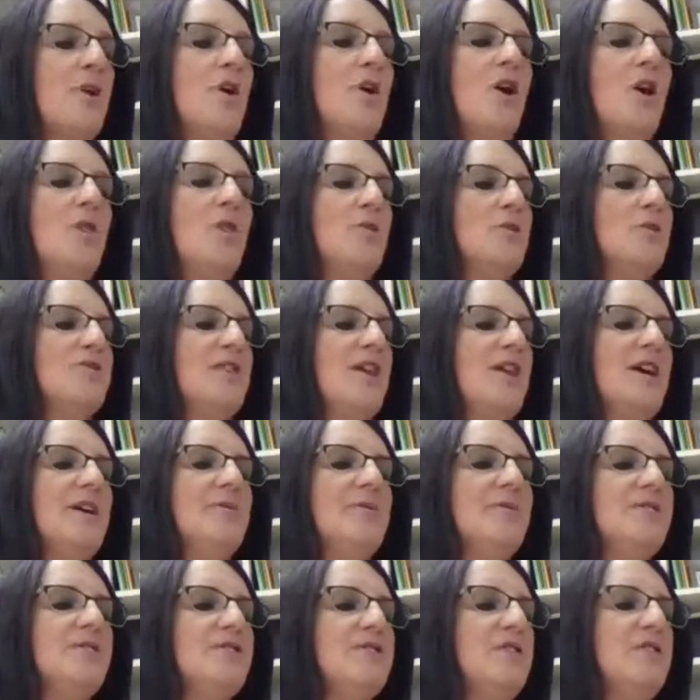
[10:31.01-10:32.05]
All those
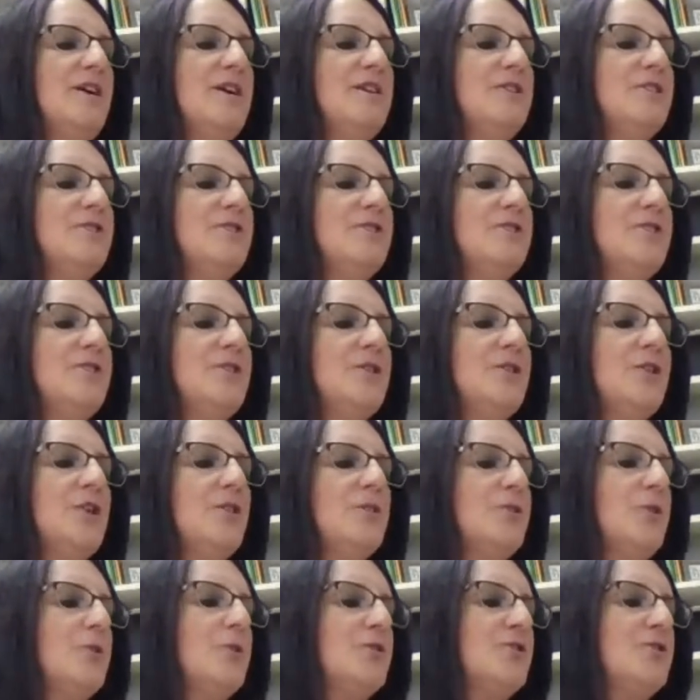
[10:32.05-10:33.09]
endless letters,
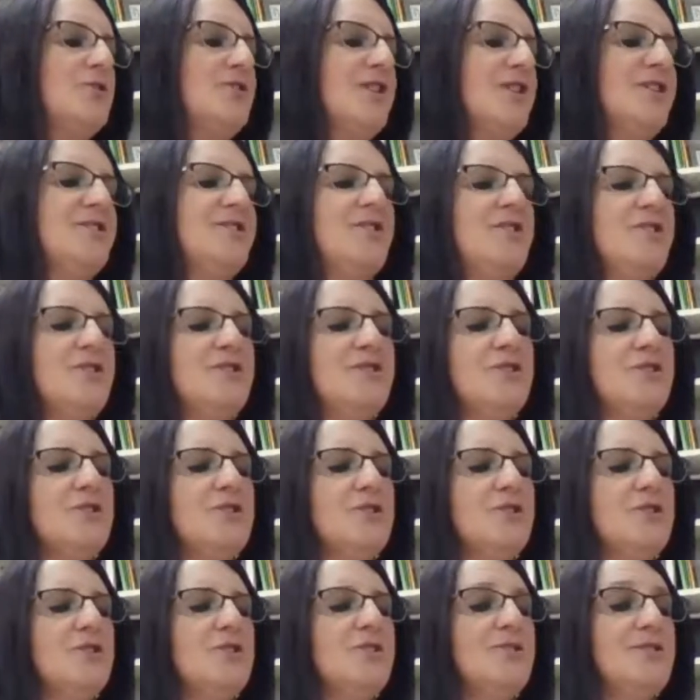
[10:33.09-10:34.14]
those sticks and
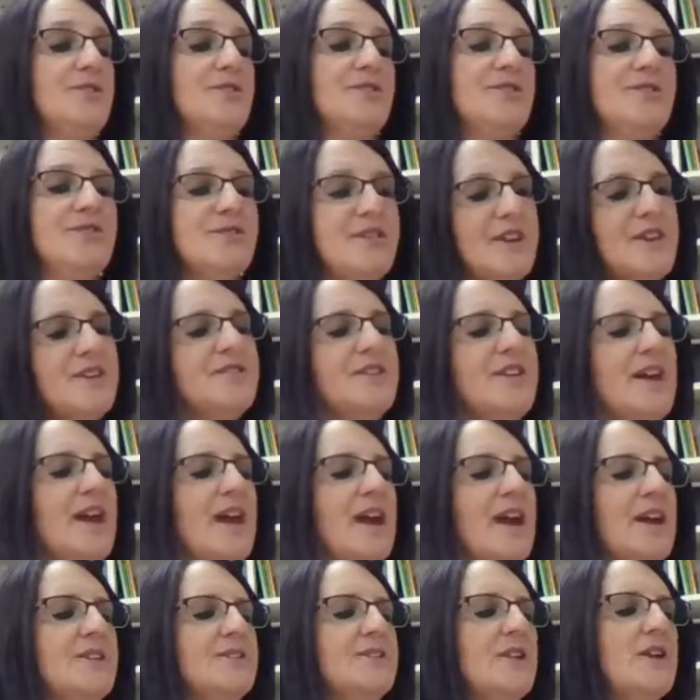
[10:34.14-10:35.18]
circles and
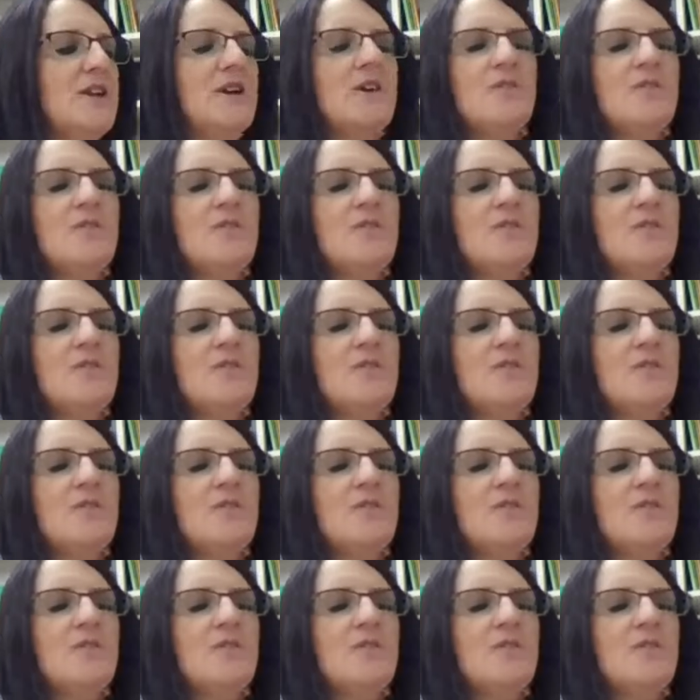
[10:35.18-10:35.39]
zigzags,